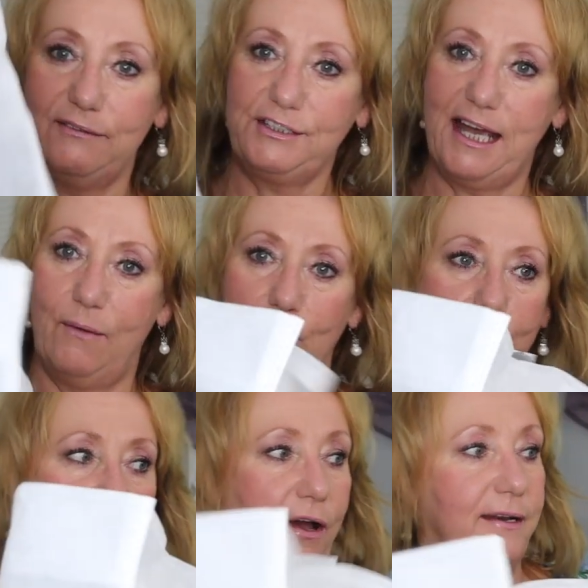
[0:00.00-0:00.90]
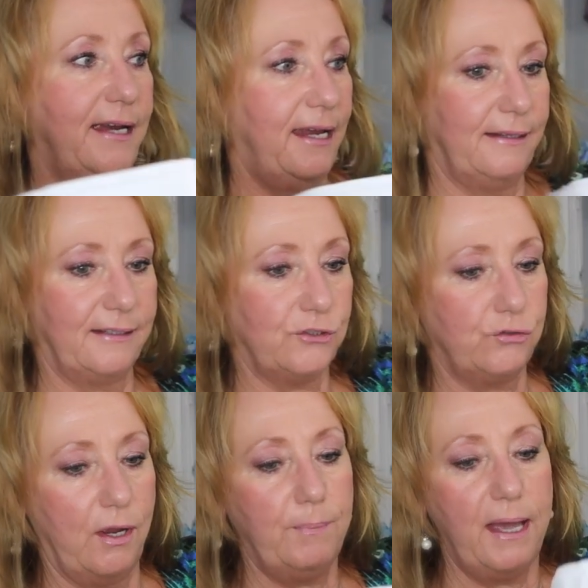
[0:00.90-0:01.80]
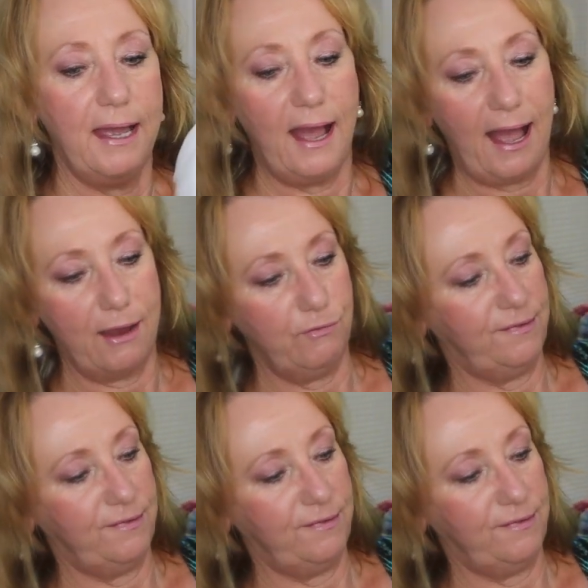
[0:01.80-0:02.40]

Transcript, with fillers: left town, we went on a little trip. I